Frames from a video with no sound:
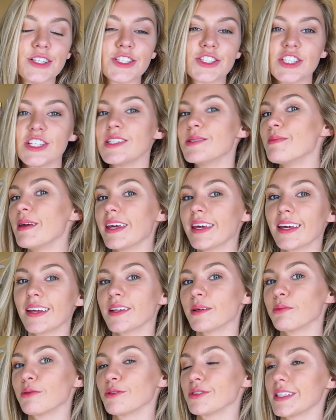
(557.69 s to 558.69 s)
she's
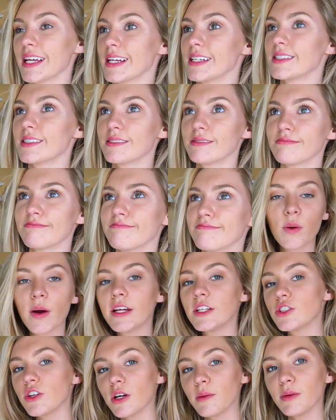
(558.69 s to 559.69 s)
making the process
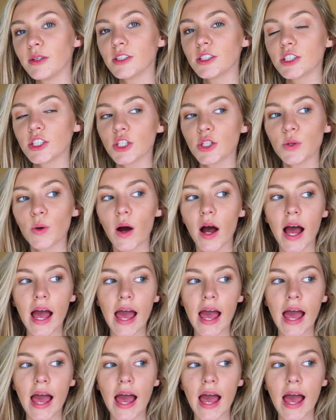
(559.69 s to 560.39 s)
quite enjoyable. So